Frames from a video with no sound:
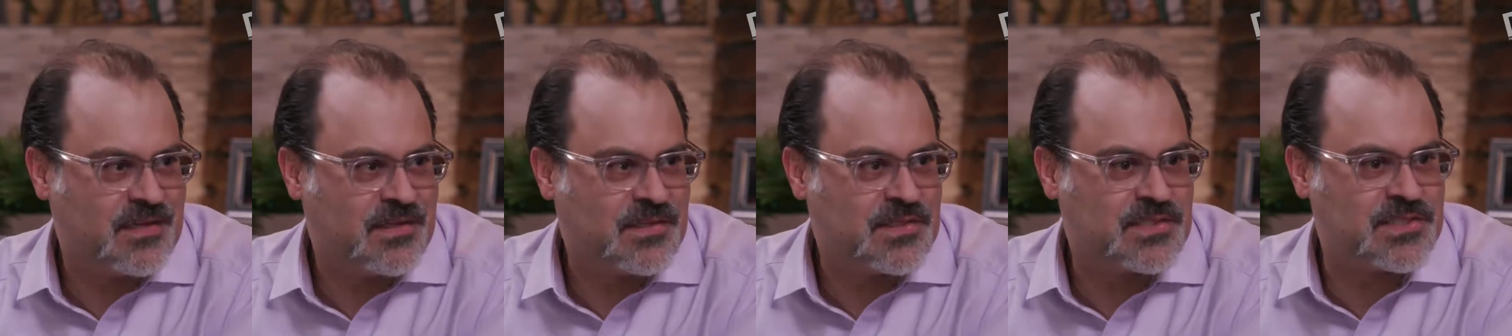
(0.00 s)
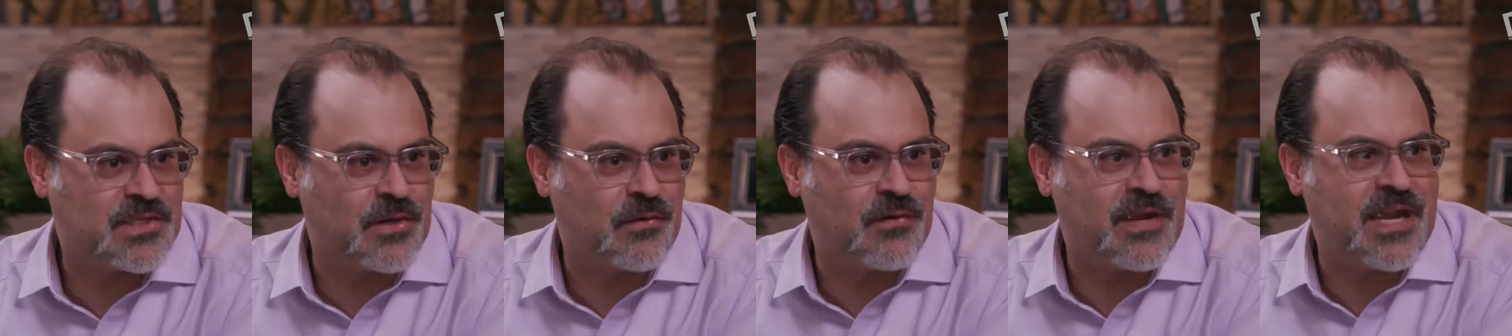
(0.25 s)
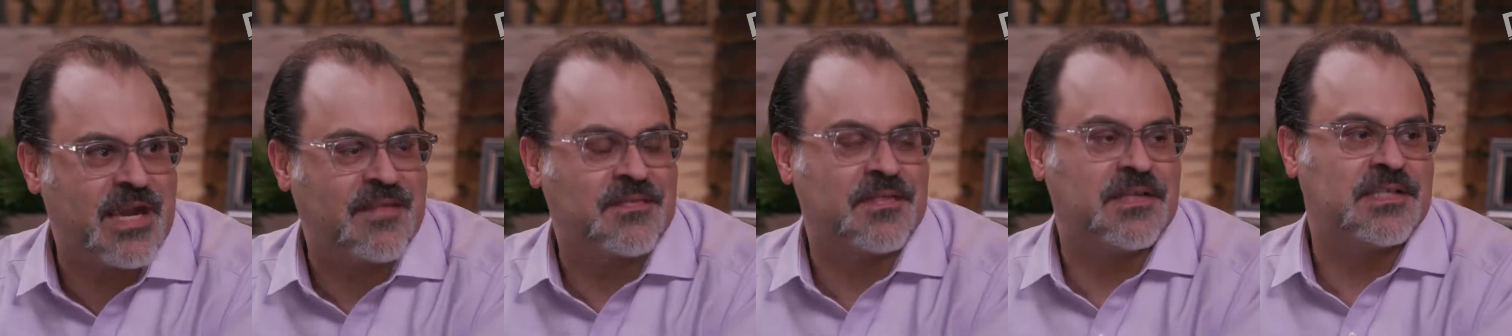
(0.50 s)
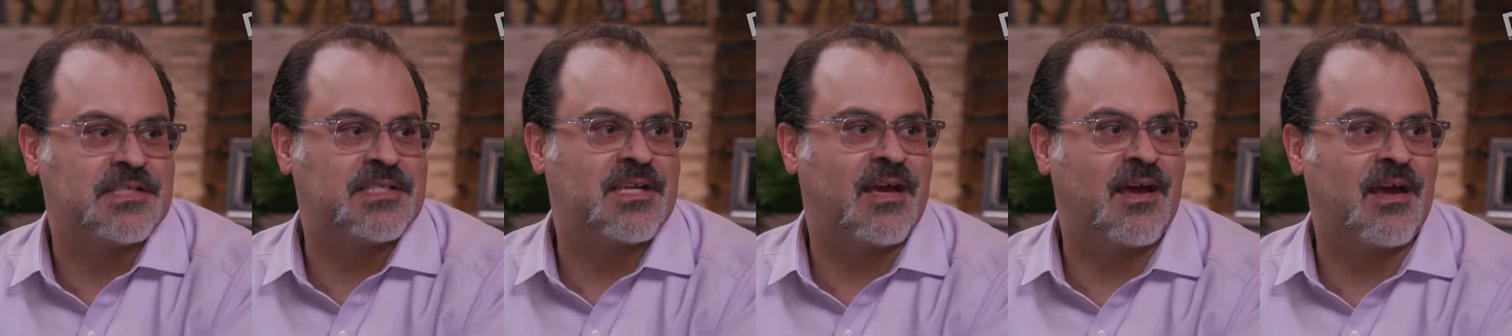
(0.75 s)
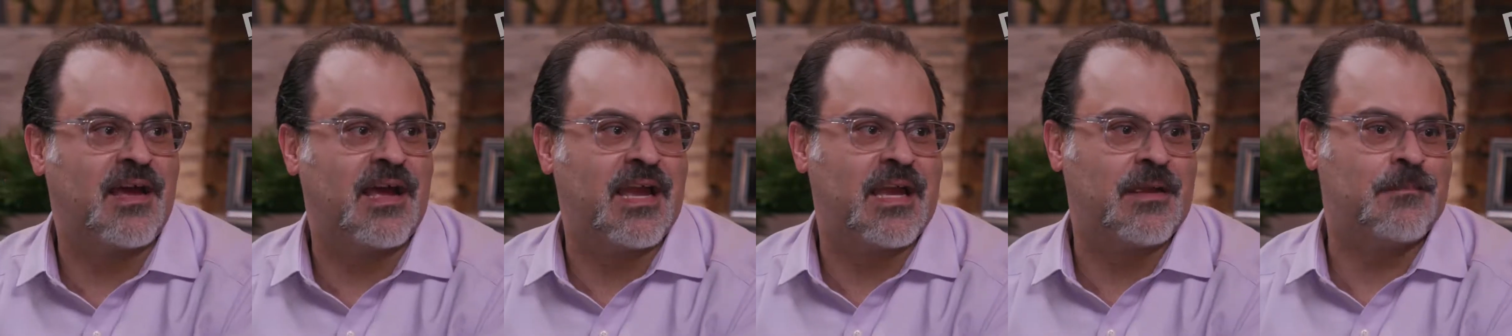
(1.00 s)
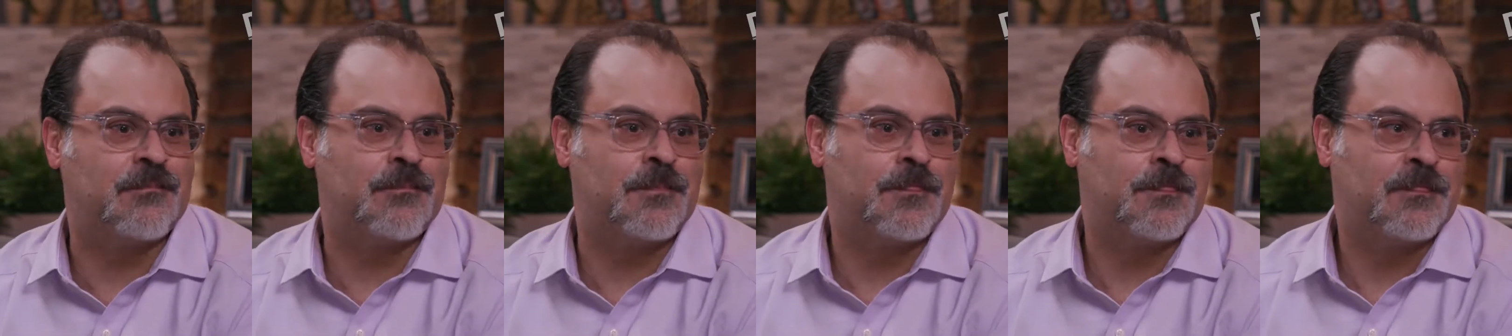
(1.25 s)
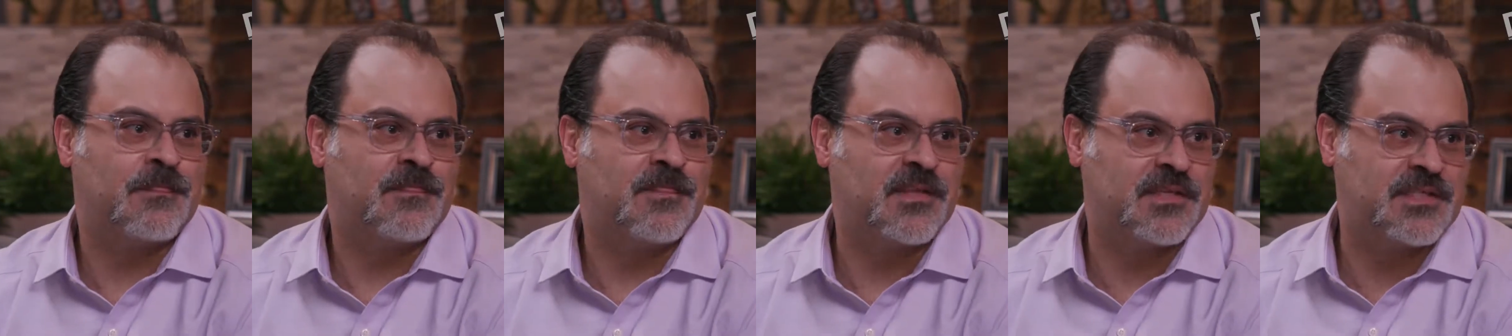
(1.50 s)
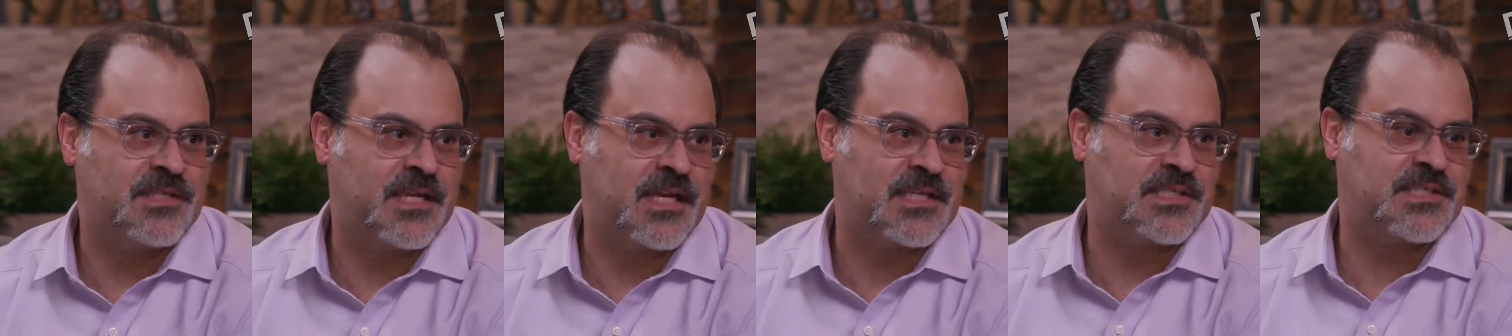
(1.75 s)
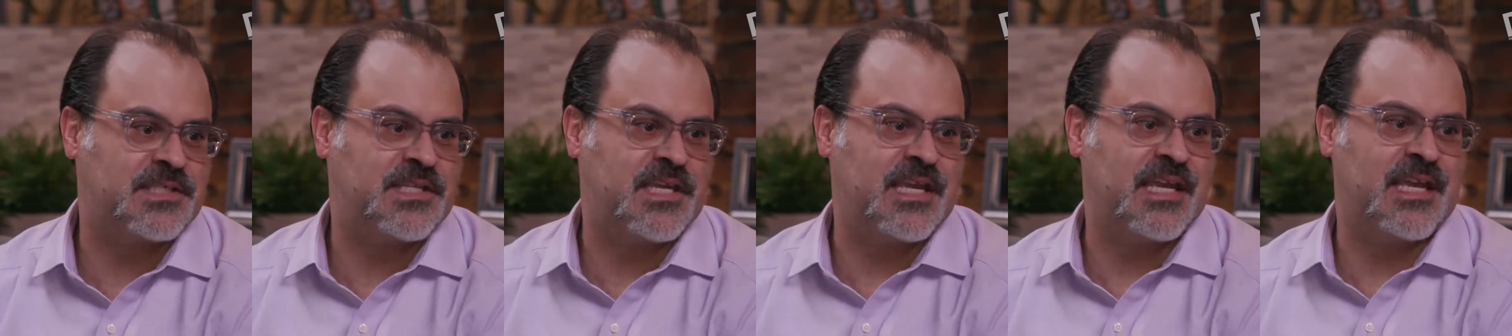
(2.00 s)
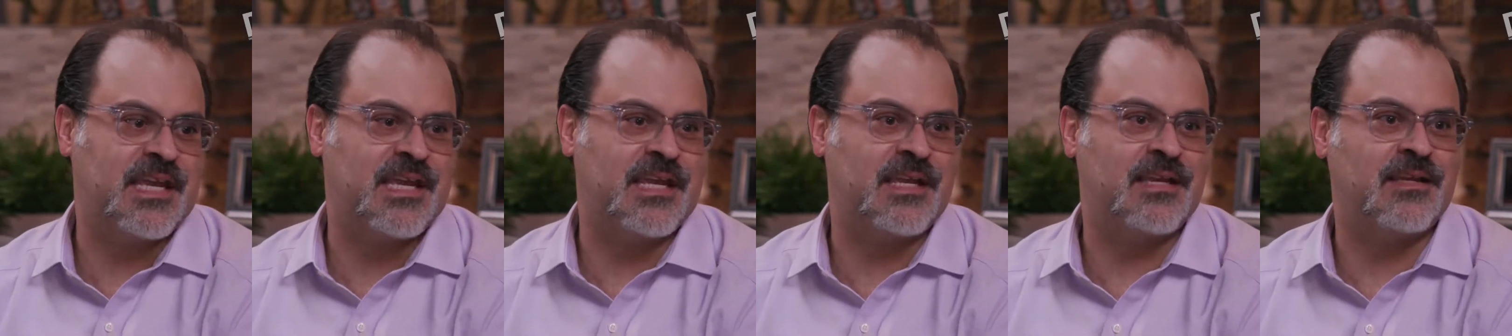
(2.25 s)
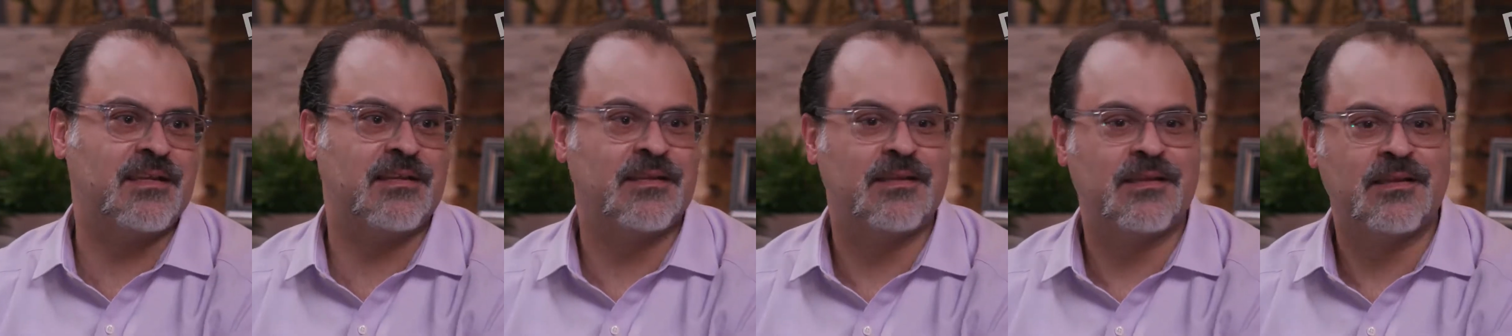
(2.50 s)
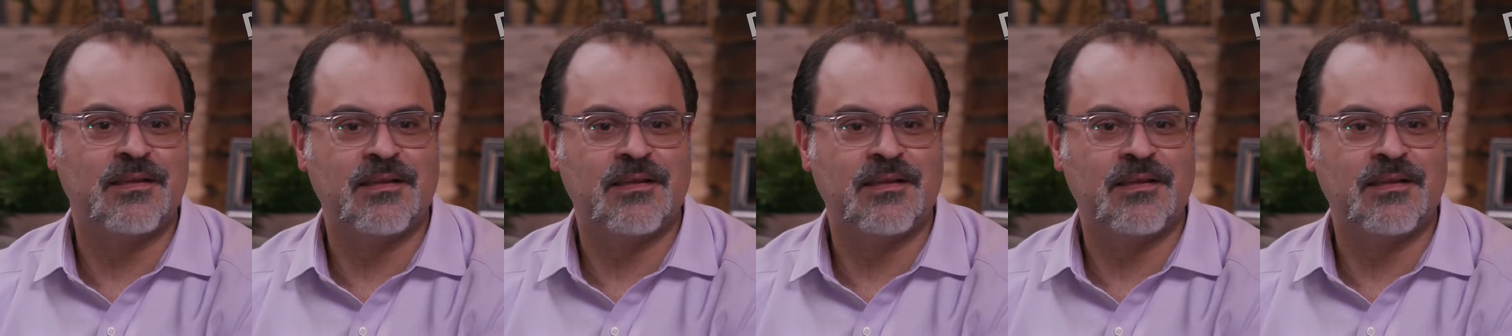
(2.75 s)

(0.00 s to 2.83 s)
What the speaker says: So at the time, the testing,